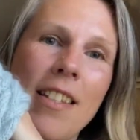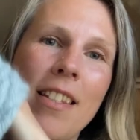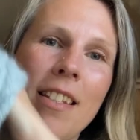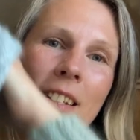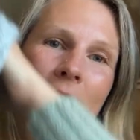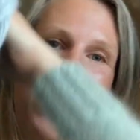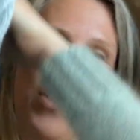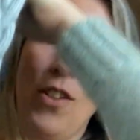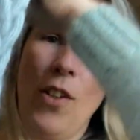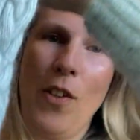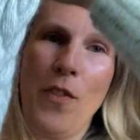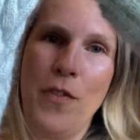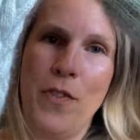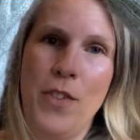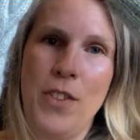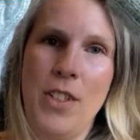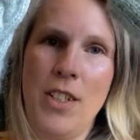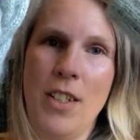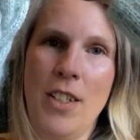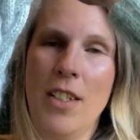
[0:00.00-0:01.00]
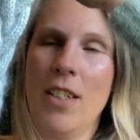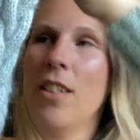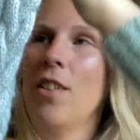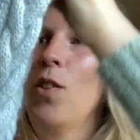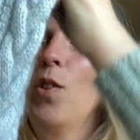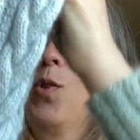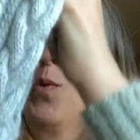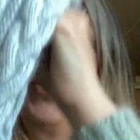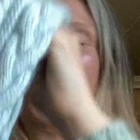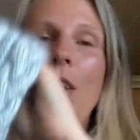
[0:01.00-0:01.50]
and soft
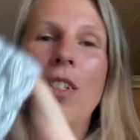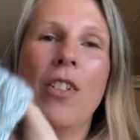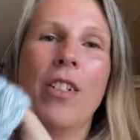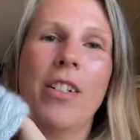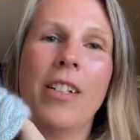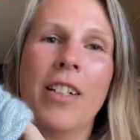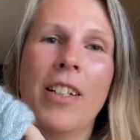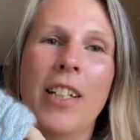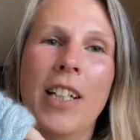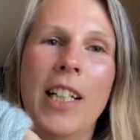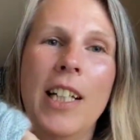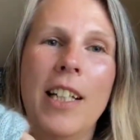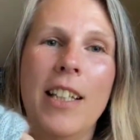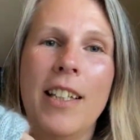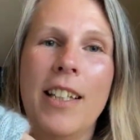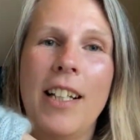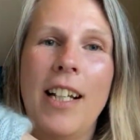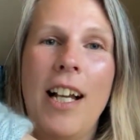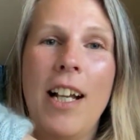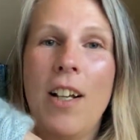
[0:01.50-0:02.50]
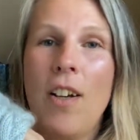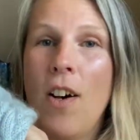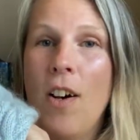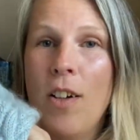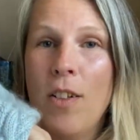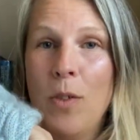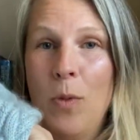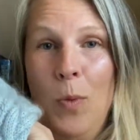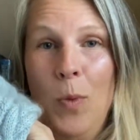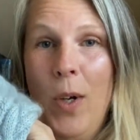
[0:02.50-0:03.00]
sweater that I
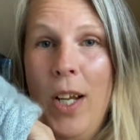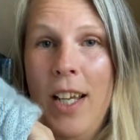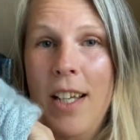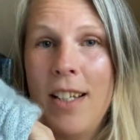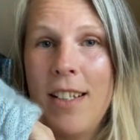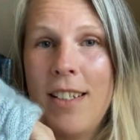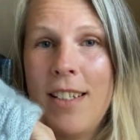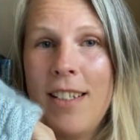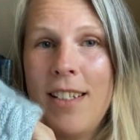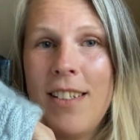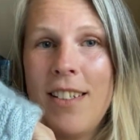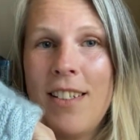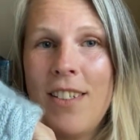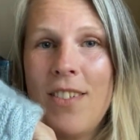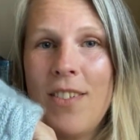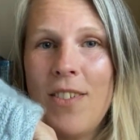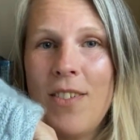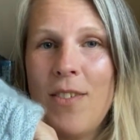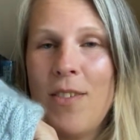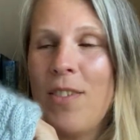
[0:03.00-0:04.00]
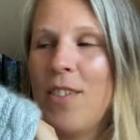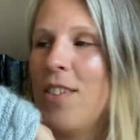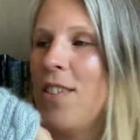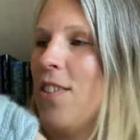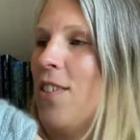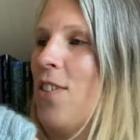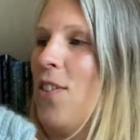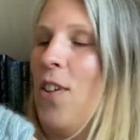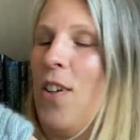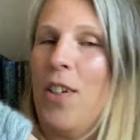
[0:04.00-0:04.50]
can't wait to
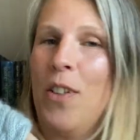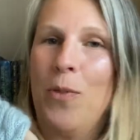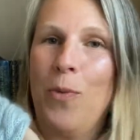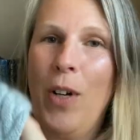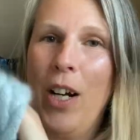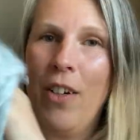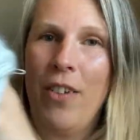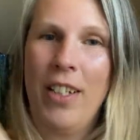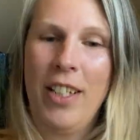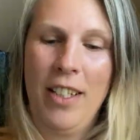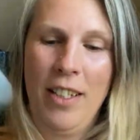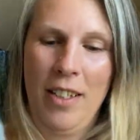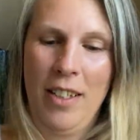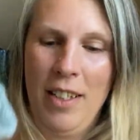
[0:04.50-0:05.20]
start wearing.